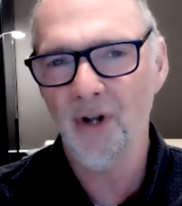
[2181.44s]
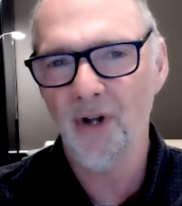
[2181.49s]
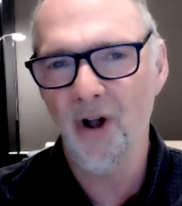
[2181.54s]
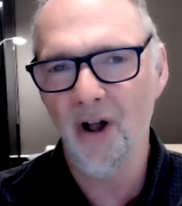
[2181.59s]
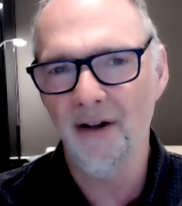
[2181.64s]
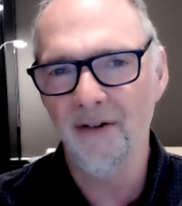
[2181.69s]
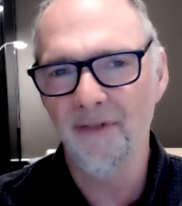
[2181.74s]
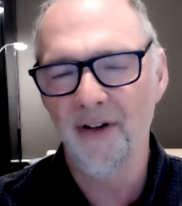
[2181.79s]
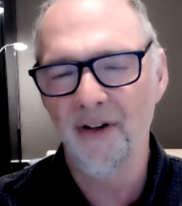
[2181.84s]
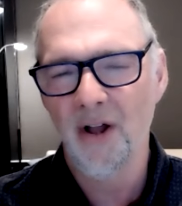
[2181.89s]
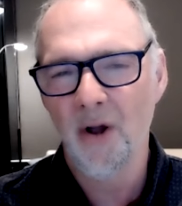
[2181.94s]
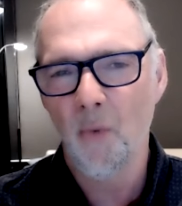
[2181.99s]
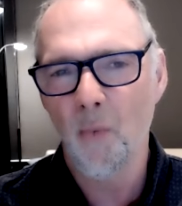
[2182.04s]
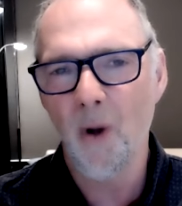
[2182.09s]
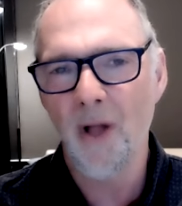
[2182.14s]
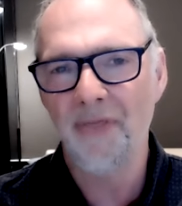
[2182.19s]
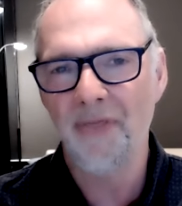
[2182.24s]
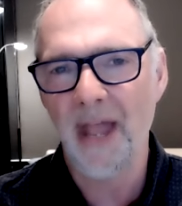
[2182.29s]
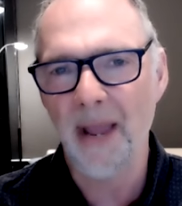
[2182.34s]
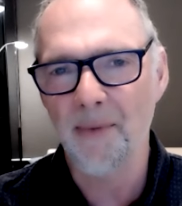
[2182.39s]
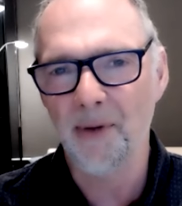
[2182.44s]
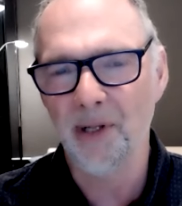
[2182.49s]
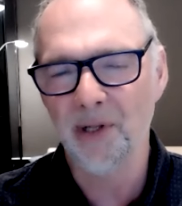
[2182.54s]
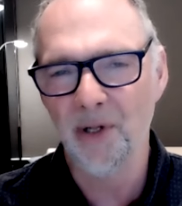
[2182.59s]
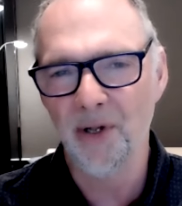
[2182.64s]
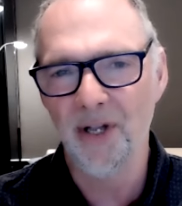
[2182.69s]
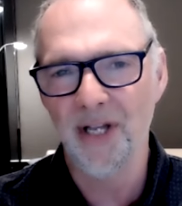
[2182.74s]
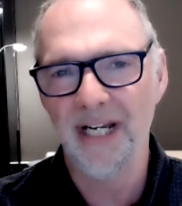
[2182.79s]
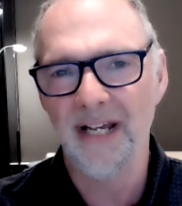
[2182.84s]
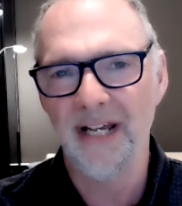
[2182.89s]
of what they were
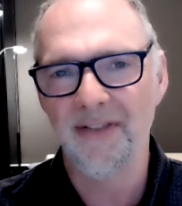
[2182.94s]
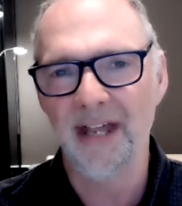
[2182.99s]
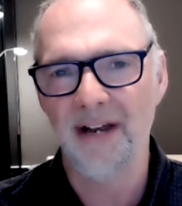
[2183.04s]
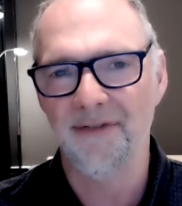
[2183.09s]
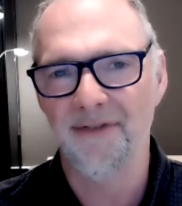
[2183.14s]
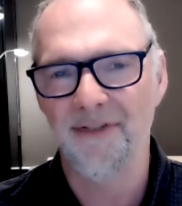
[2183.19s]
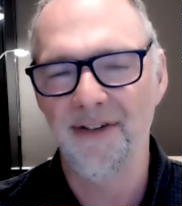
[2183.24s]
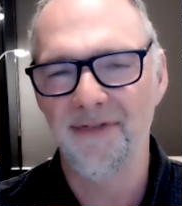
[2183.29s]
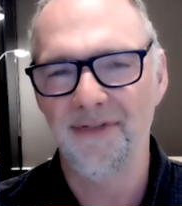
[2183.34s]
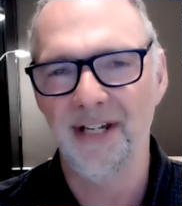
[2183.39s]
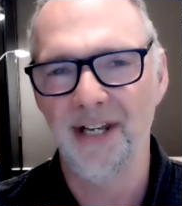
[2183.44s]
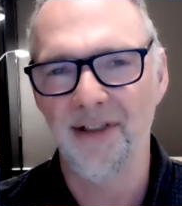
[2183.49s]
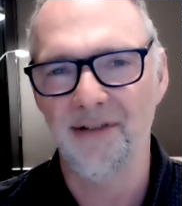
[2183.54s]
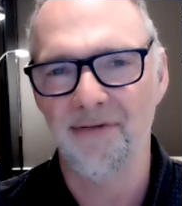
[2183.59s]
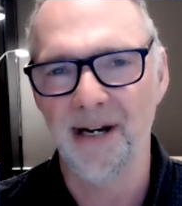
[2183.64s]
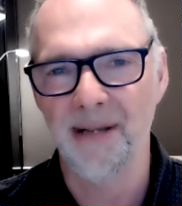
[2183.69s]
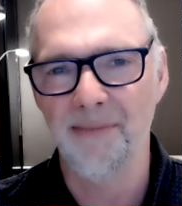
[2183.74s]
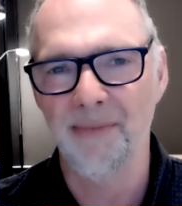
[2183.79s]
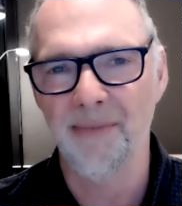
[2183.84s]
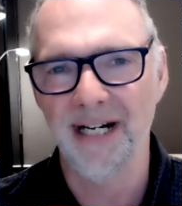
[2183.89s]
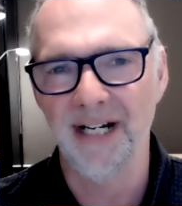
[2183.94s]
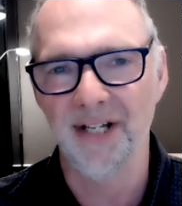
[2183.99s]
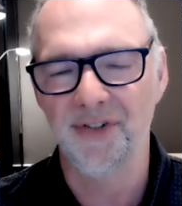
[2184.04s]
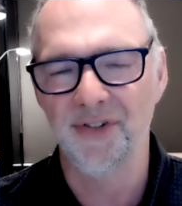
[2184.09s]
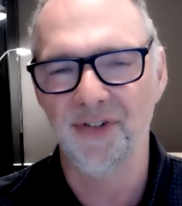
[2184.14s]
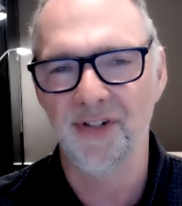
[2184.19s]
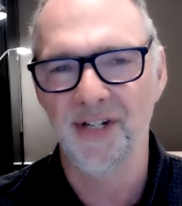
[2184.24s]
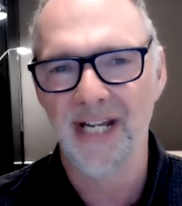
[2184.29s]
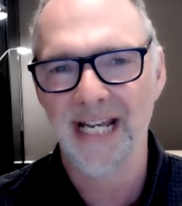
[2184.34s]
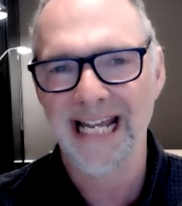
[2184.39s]
learning in that 53
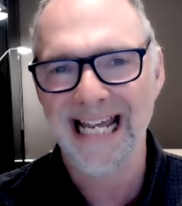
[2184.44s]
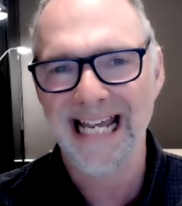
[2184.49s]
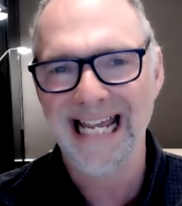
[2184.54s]
minutes